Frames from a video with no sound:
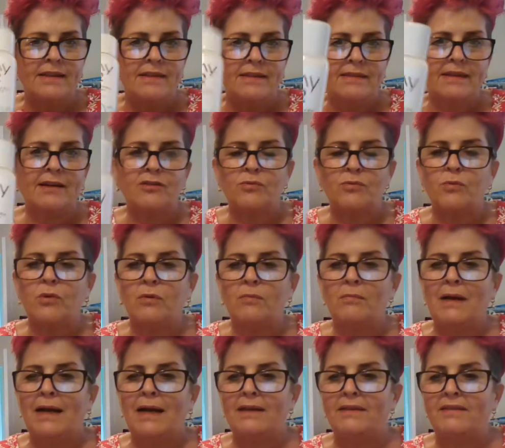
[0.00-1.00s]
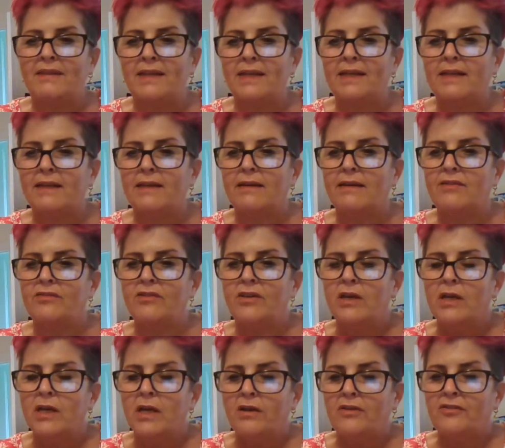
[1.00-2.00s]
That's what my thinking
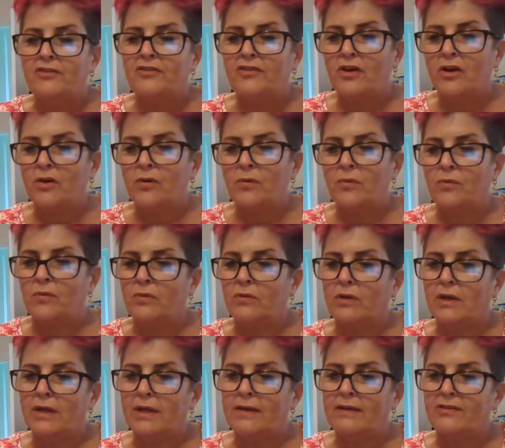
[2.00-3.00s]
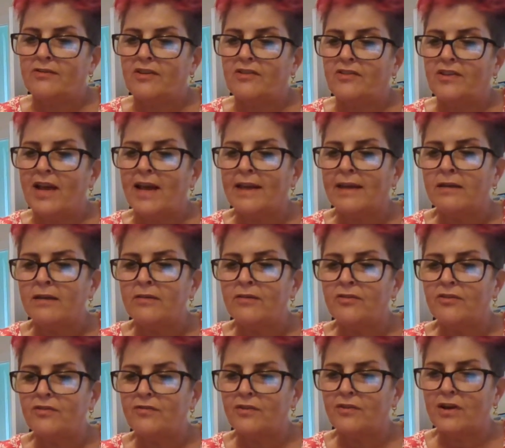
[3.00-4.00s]
is. So it says
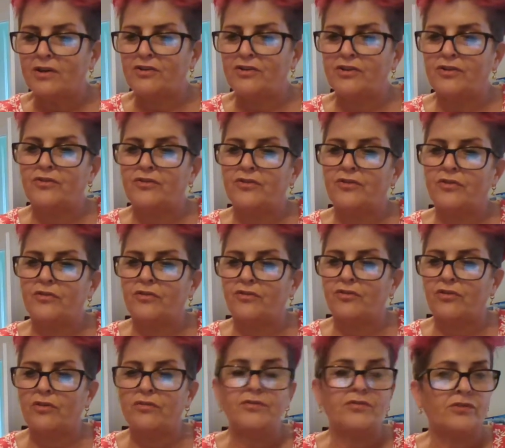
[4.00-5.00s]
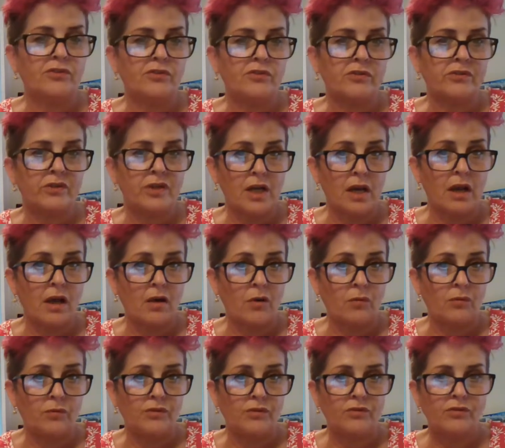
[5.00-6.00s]
irons, freshens and softens
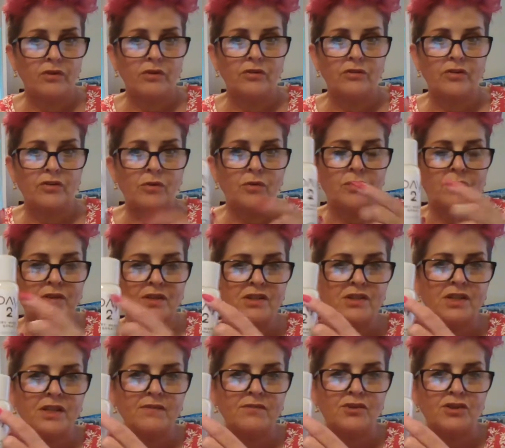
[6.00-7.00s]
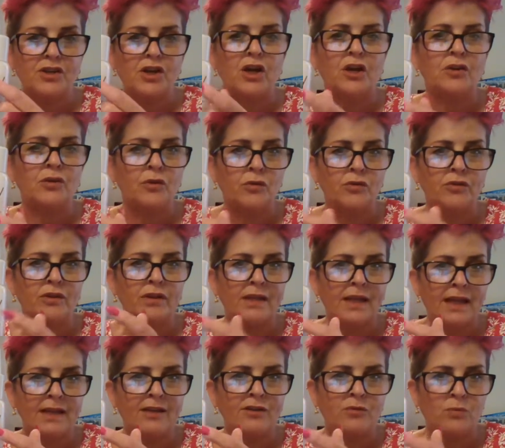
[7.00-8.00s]
clothes. So this gives you another
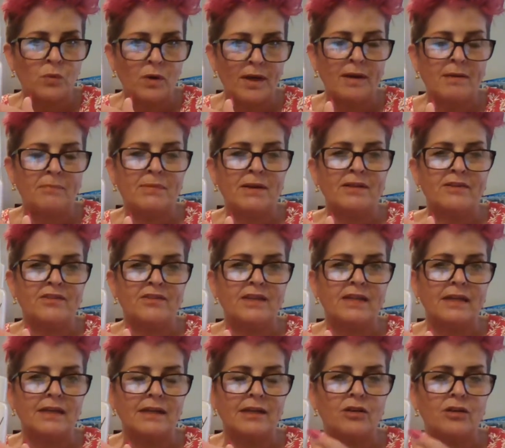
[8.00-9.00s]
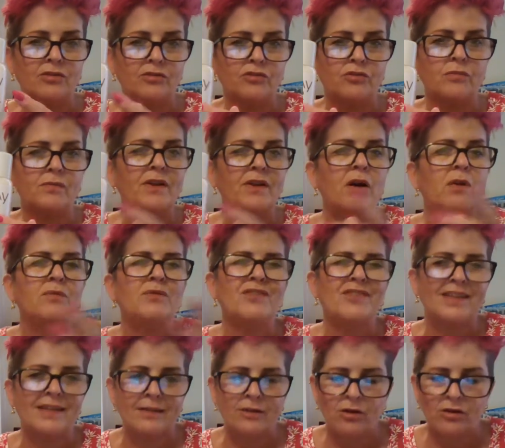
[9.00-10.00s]
day's wear basically on some,
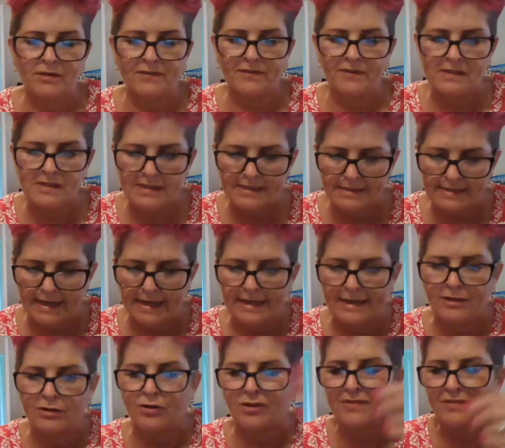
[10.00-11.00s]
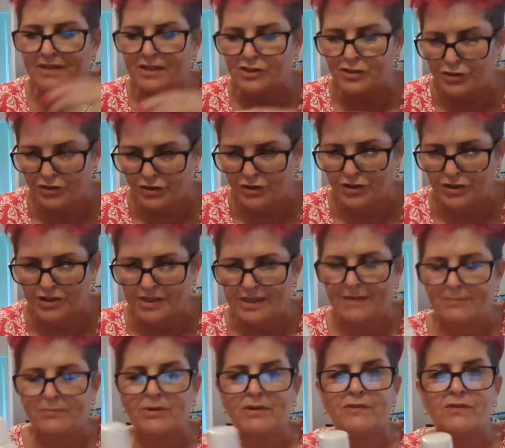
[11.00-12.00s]
obviously not if it's stained or if it's
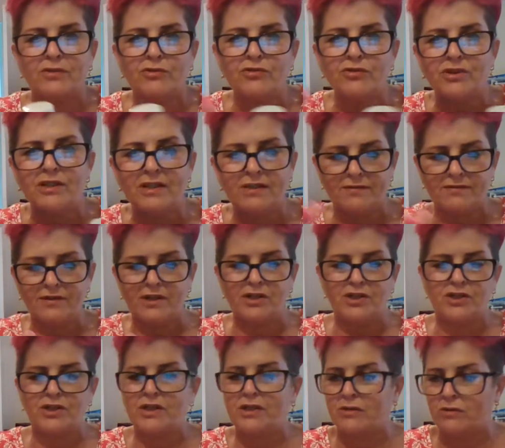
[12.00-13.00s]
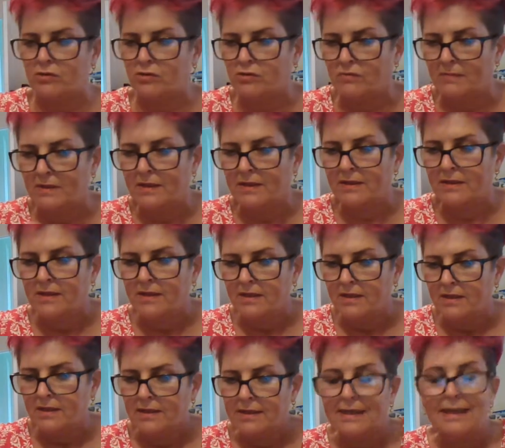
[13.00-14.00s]
dirty, but it just needs freshening up.
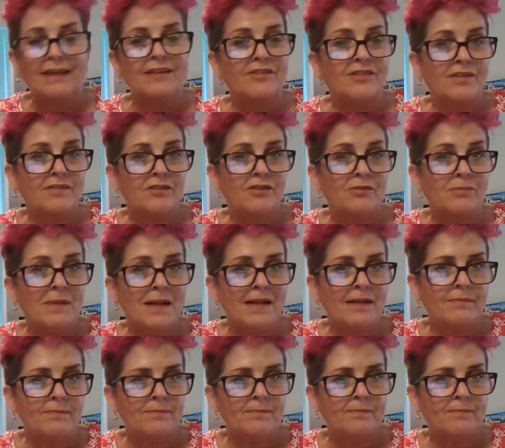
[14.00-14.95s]
Let's have a smell.